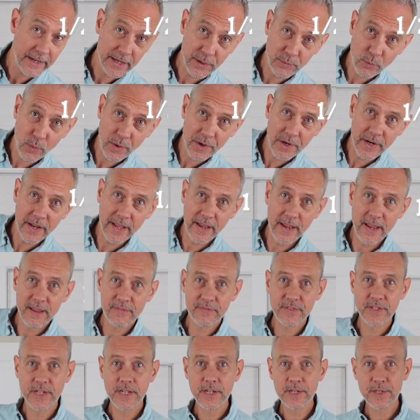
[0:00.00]
And
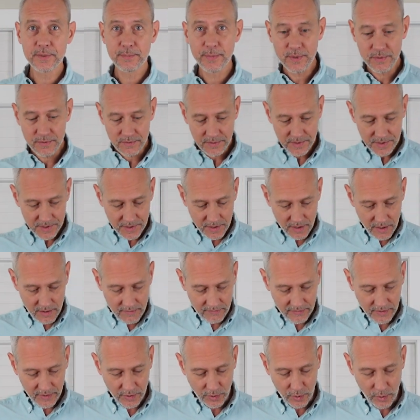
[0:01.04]
1.5 teaspoons
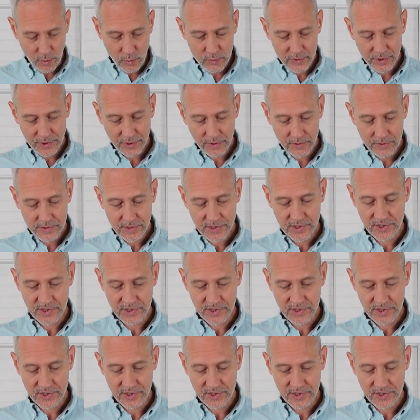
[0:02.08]
of kosher